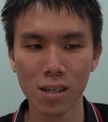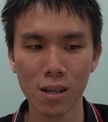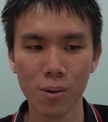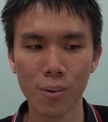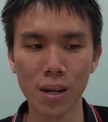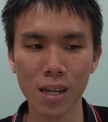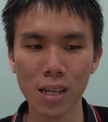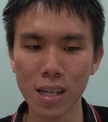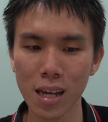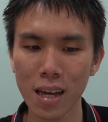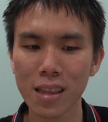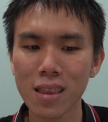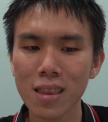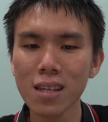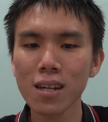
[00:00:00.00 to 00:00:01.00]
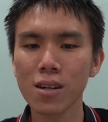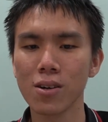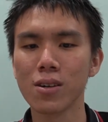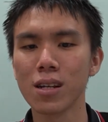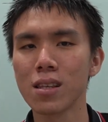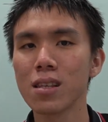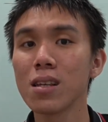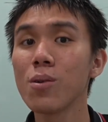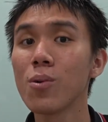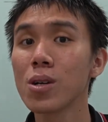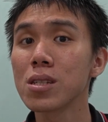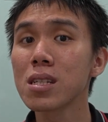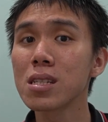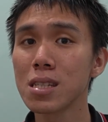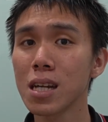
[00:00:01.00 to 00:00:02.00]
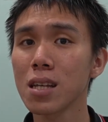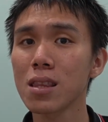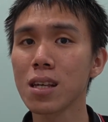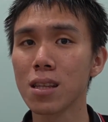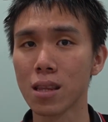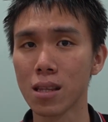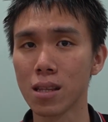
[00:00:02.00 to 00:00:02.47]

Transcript: when he entered Corinth, he was rejected.